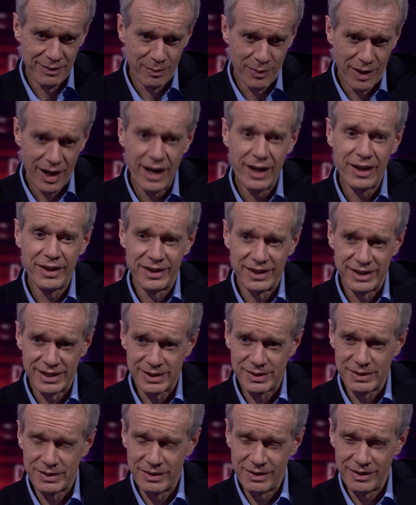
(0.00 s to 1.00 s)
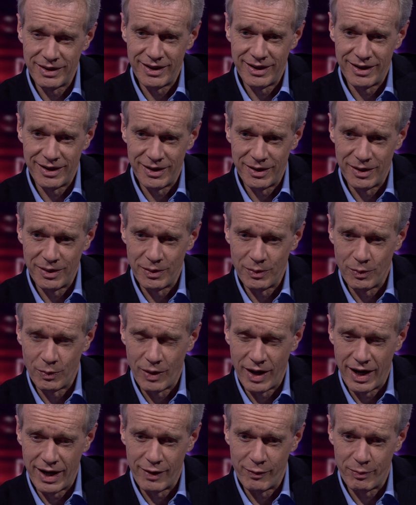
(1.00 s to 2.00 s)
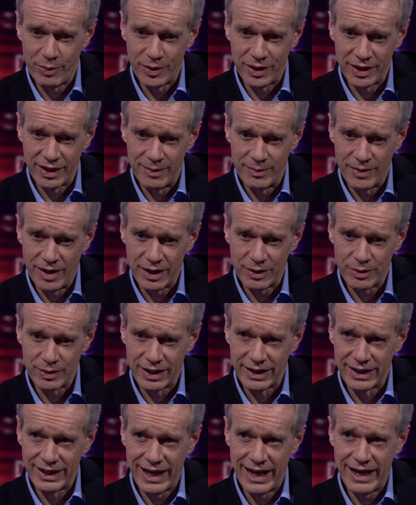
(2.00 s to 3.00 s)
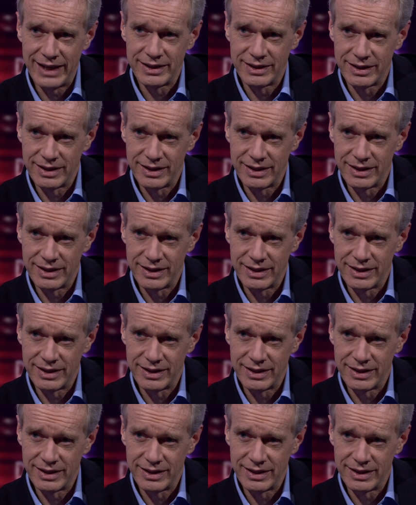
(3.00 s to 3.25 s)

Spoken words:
mildest way of putting it, might call a lad